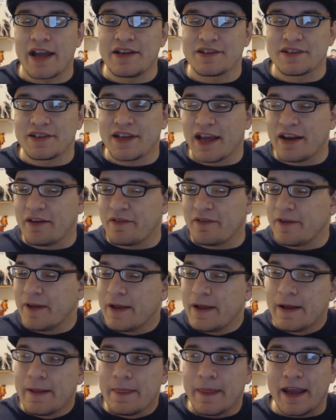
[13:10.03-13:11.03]
I kind
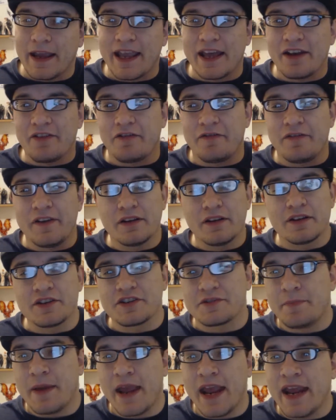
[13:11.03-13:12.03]
of feel
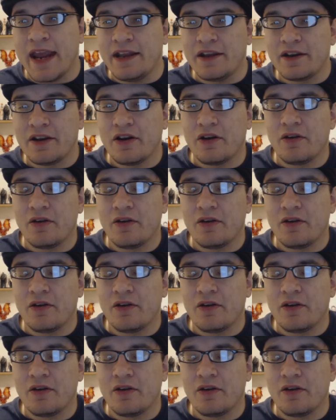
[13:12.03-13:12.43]
his pain,